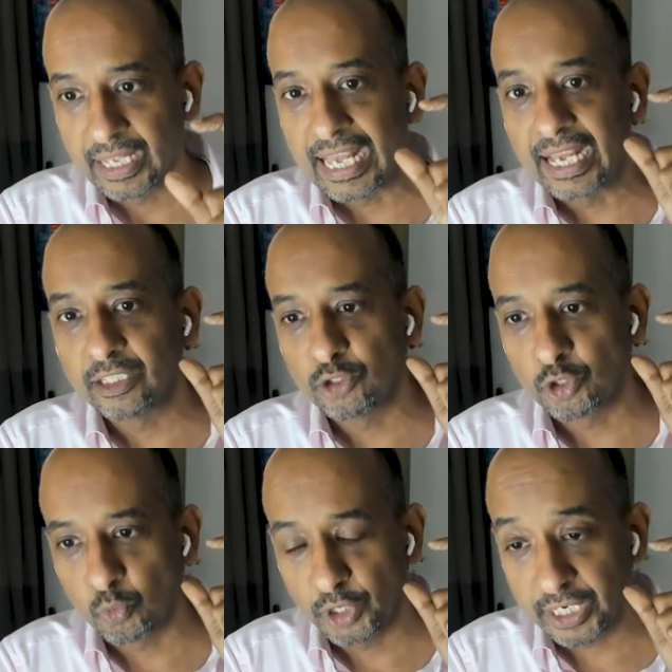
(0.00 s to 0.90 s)
and
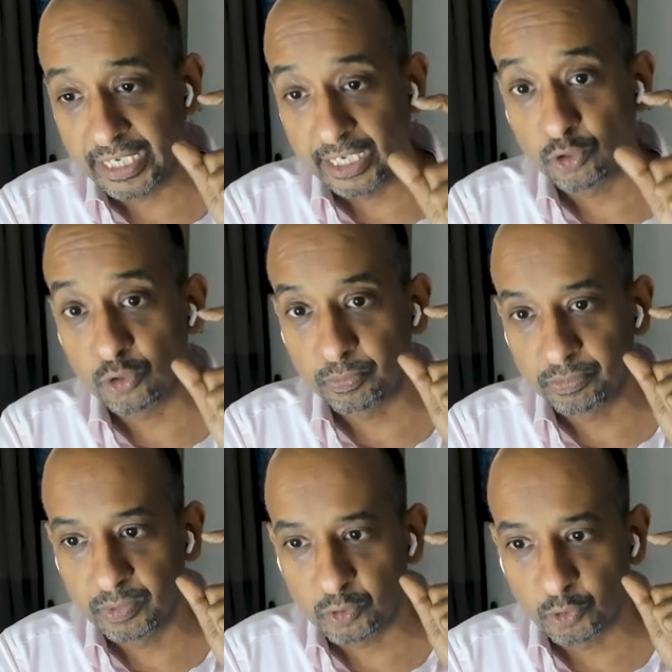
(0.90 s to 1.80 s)
you're working to
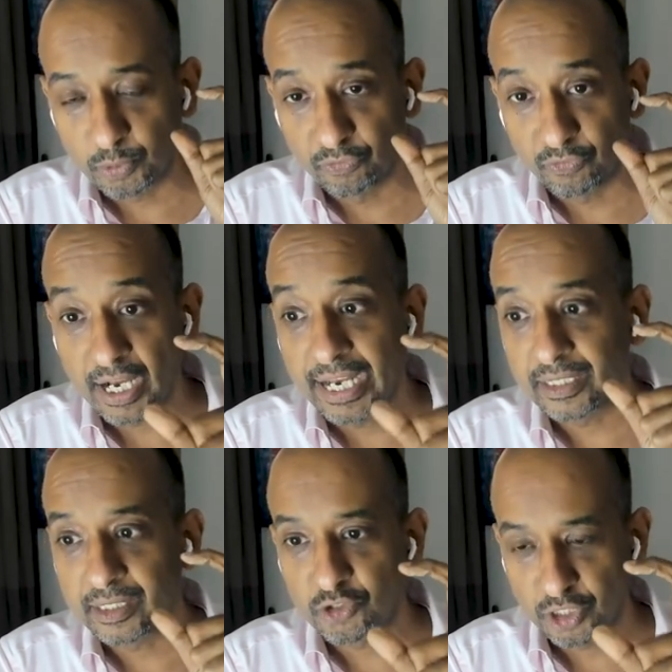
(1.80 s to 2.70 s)

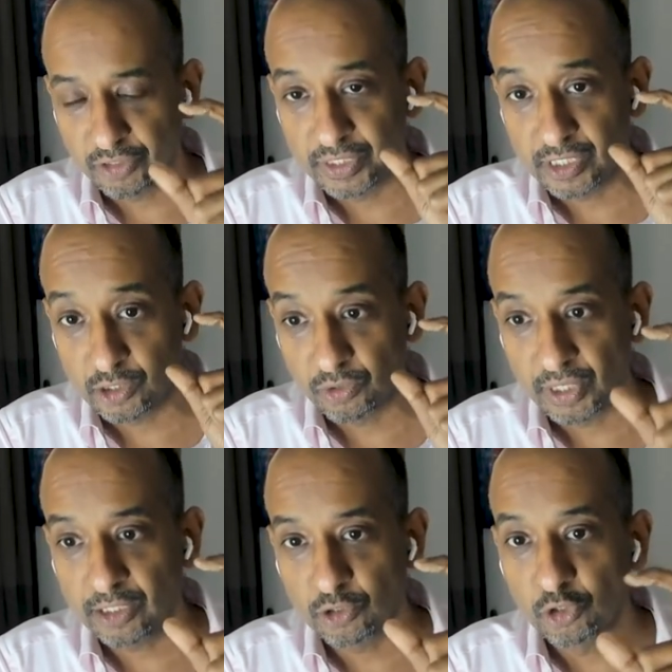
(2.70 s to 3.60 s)
provide services to
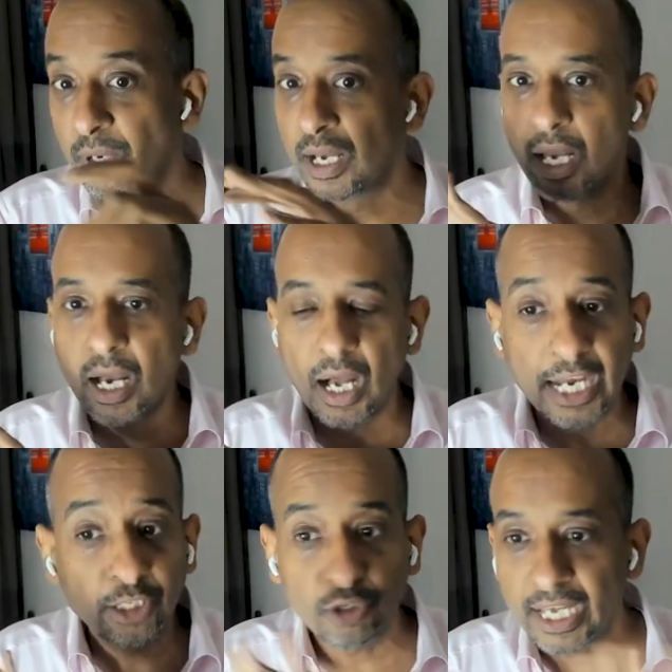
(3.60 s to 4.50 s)
that group.
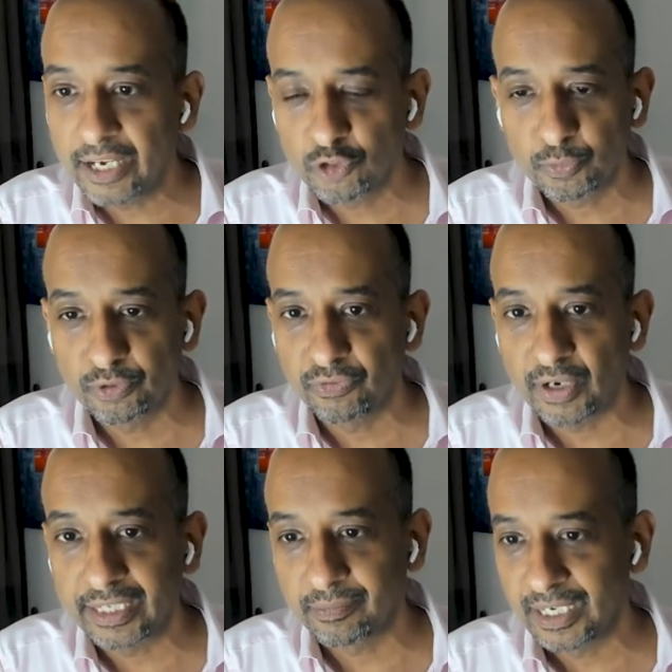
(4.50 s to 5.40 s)
I don't have to
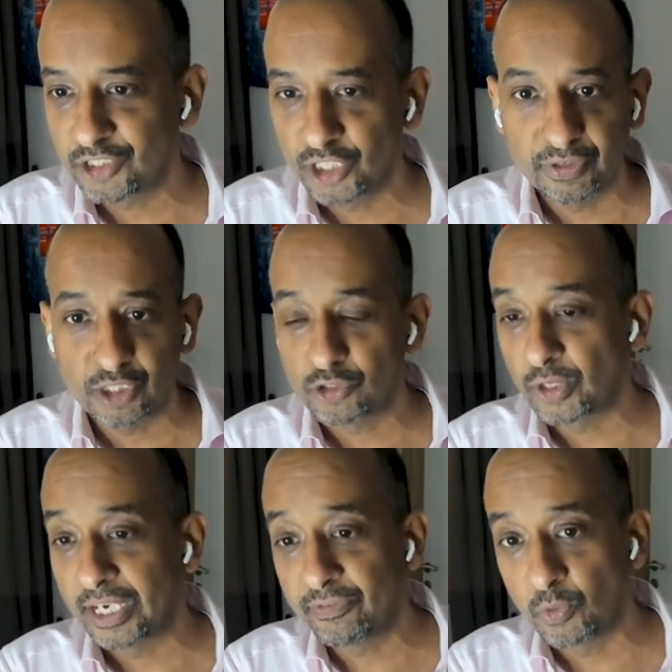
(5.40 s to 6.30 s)
provide my services
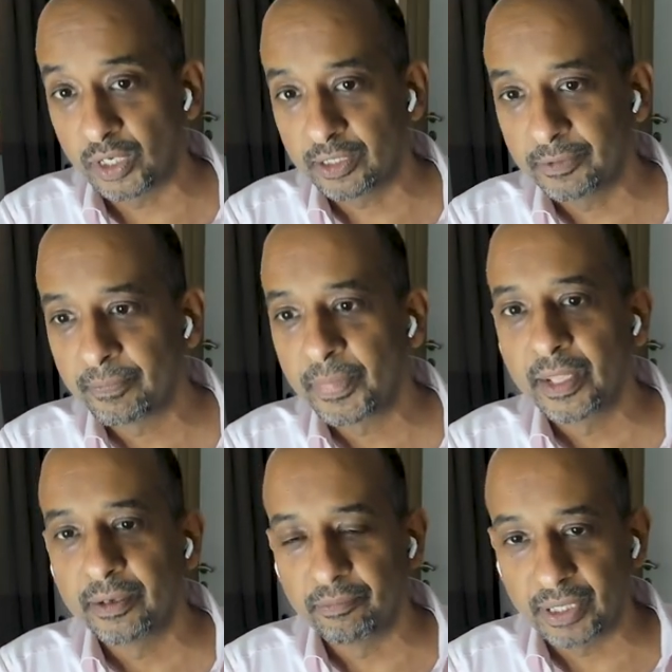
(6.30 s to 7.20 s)
to everyone,
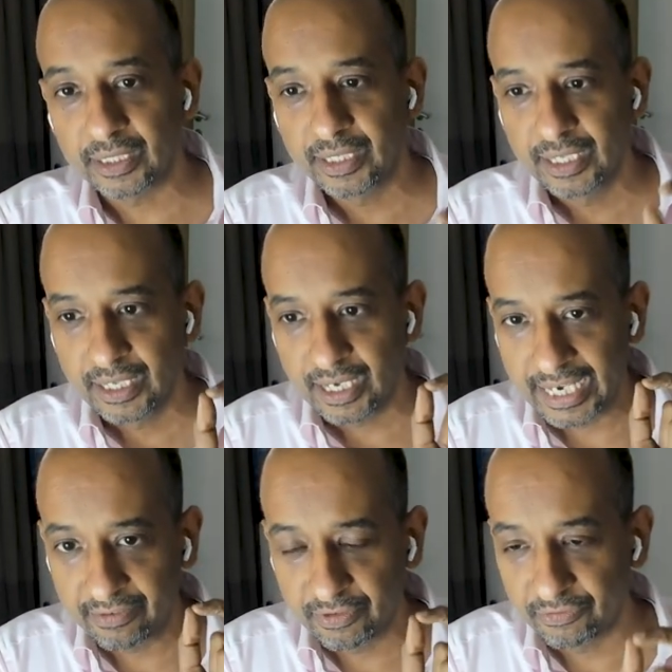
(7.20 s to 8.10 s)
but I
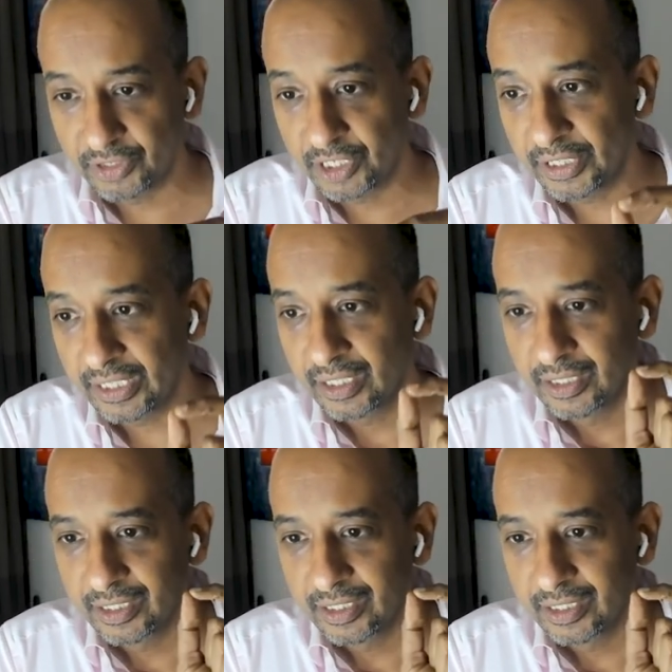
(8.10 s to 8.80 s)
have a very